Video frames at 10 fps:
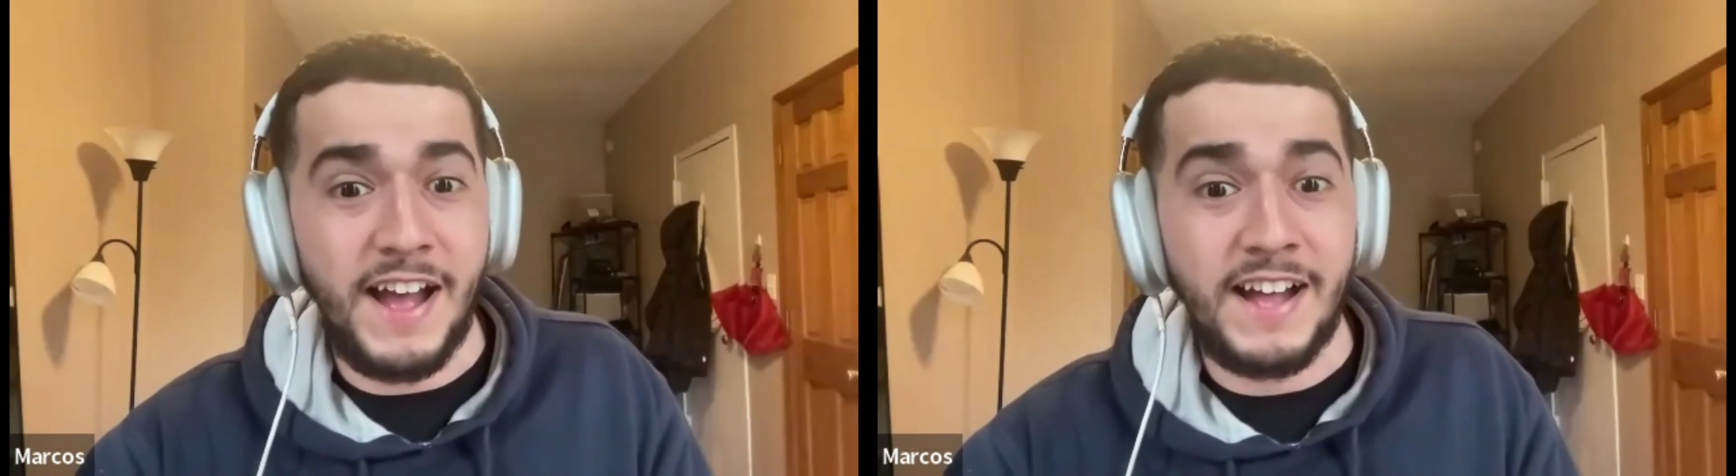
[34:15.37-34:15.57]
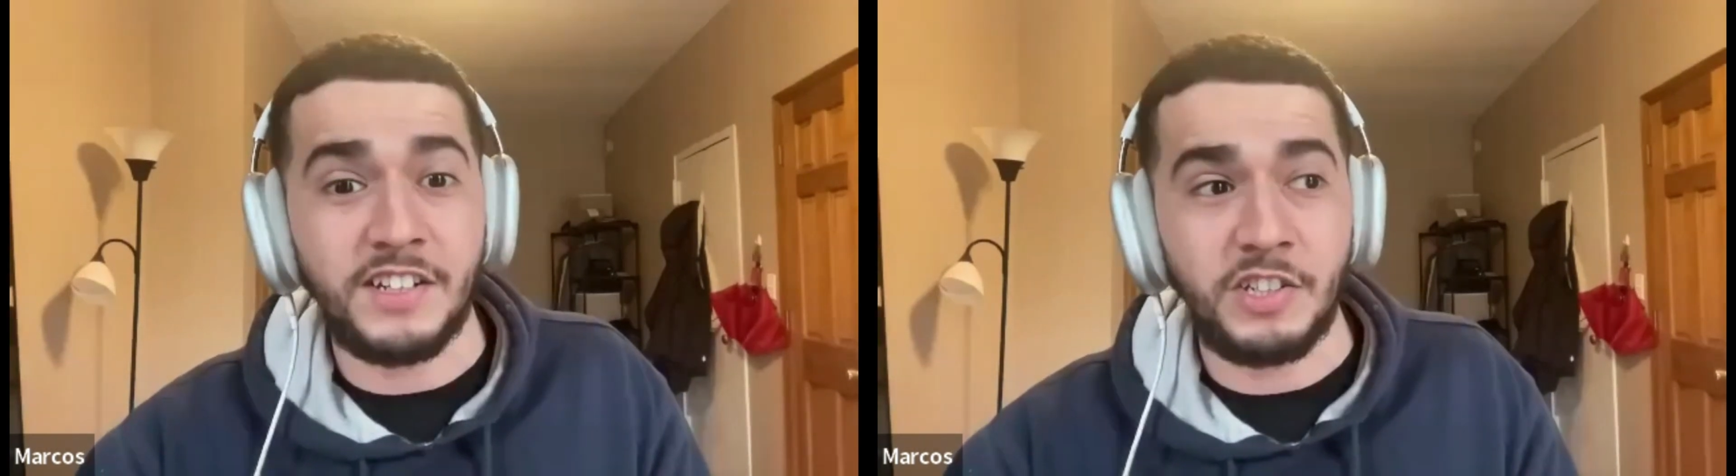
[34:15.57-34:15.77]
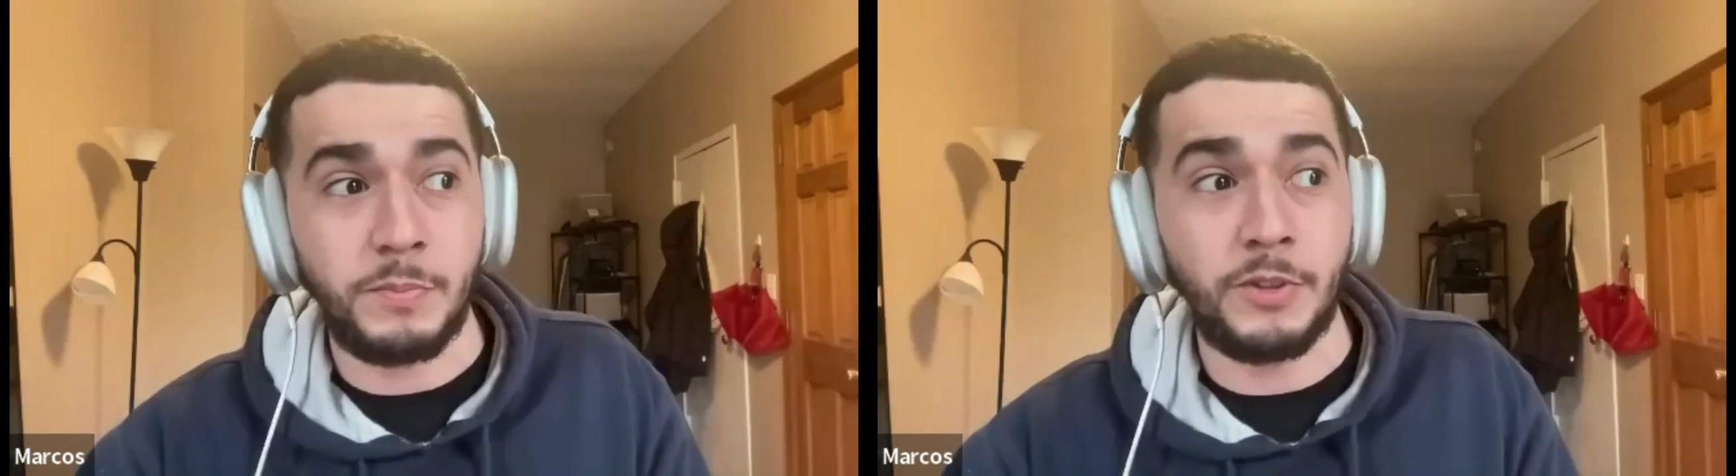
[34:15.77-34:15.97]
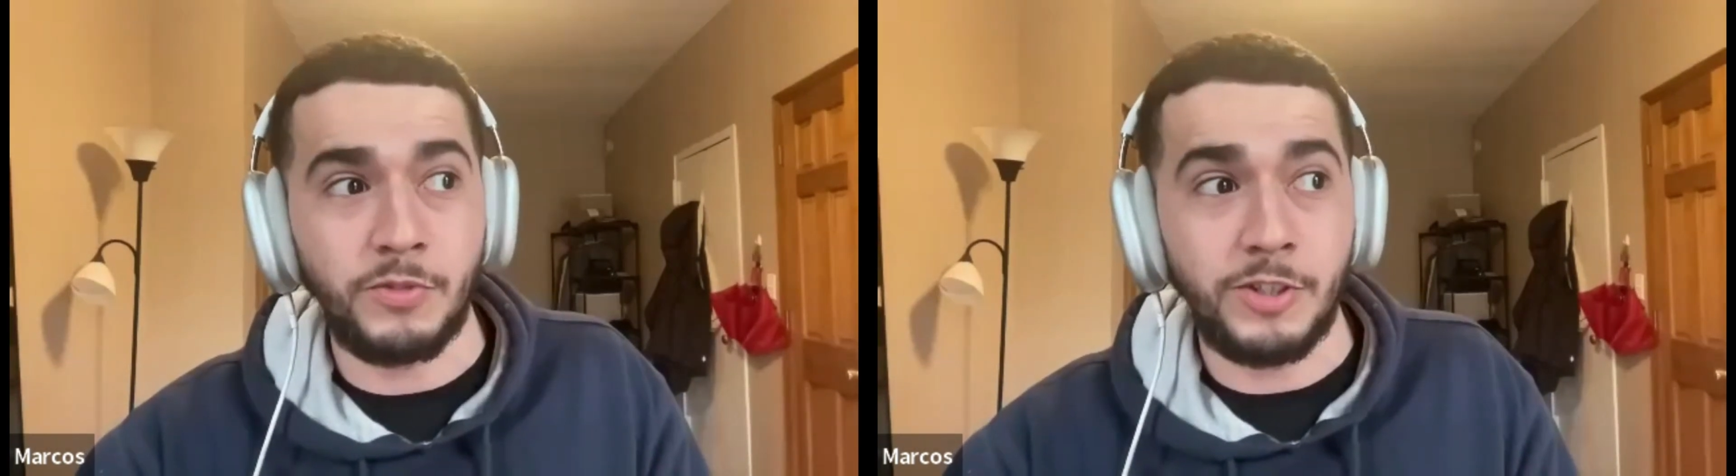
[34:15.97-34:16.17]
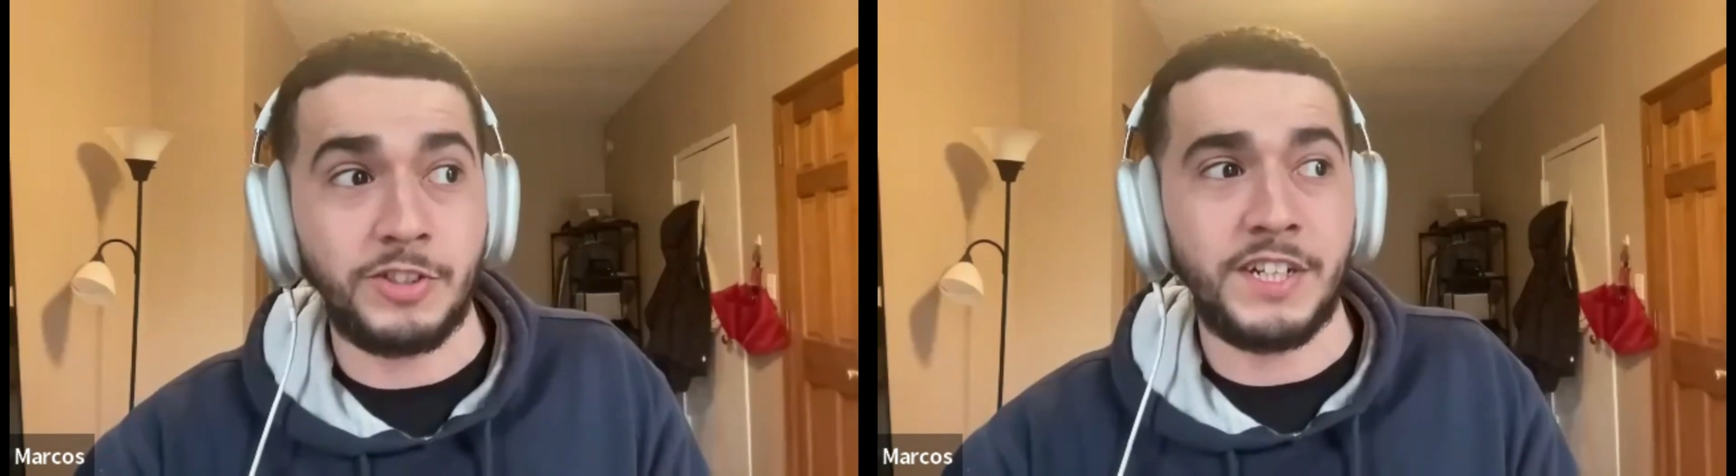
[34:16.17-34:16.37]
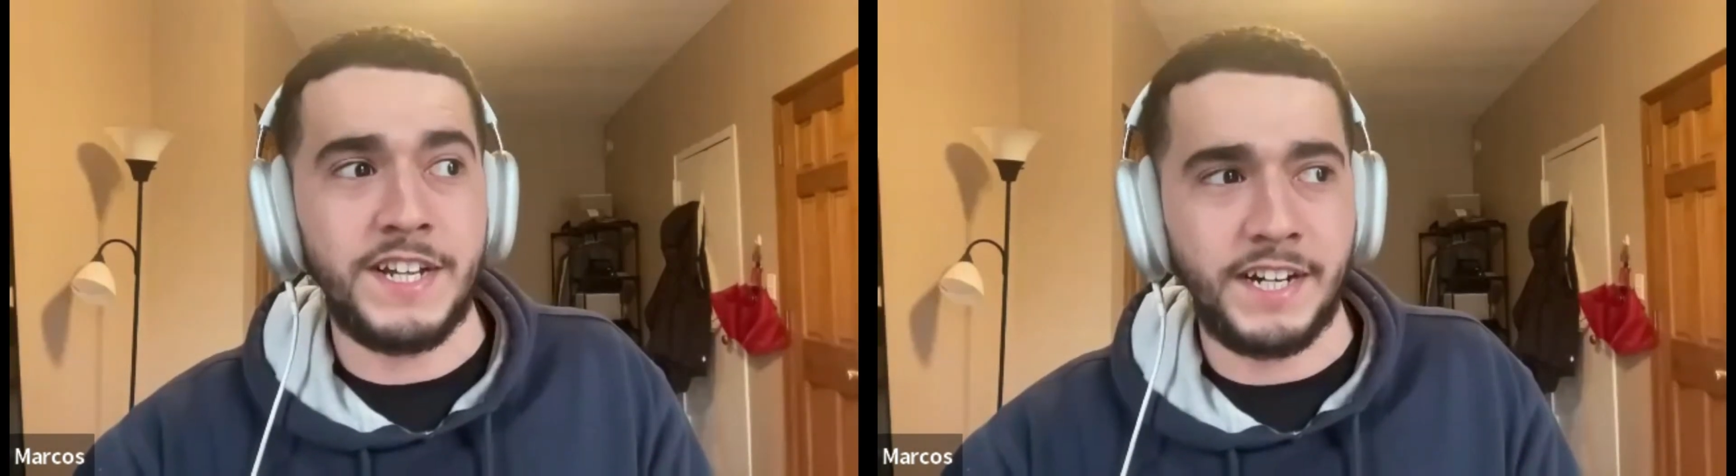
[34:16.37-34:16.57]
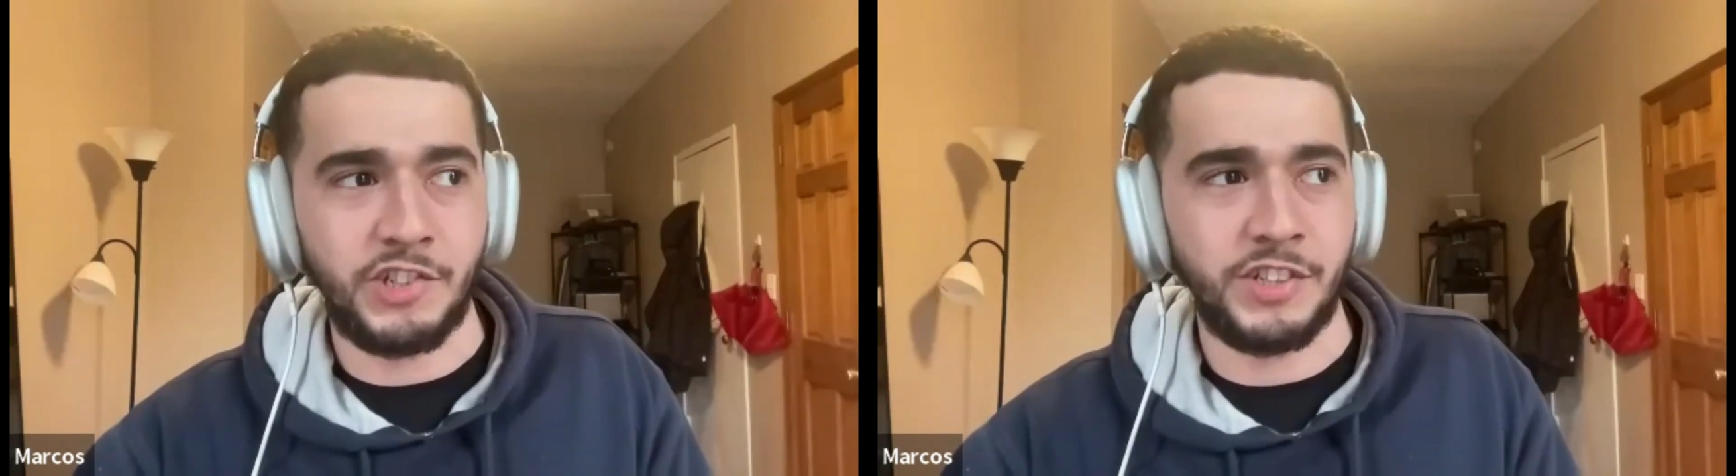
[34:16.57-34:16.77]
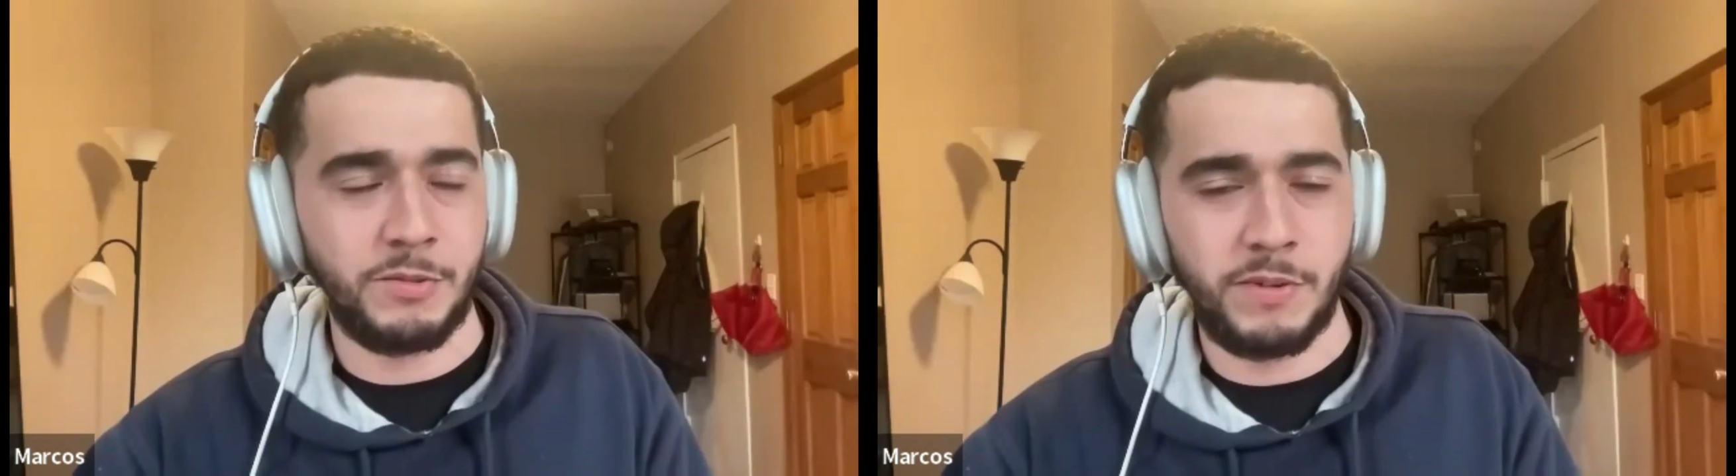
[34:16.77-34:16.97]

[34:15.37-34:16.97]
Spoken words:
that's how you build real connection.